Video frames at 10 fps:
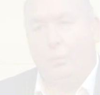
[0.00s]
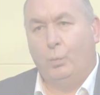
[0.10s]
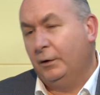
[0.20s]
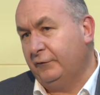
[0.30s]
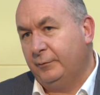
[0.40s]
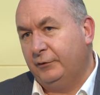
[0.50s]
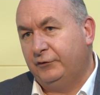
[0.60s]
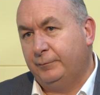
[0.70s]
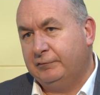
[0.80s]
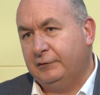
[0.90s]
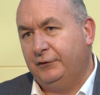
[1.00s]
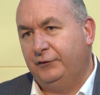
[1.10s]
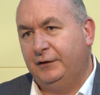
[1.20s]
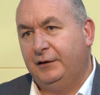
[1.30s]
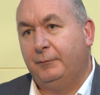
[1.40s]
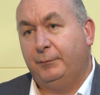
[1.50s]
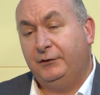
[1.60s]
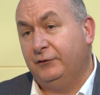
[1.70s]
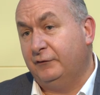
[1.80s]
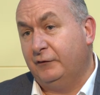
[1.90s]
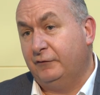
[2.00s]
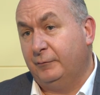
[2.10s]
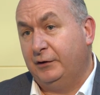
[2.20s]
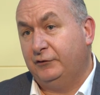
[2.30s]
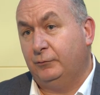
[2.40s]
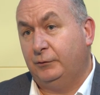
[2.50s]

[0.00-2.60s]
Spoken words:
One of the most surprising pieces of information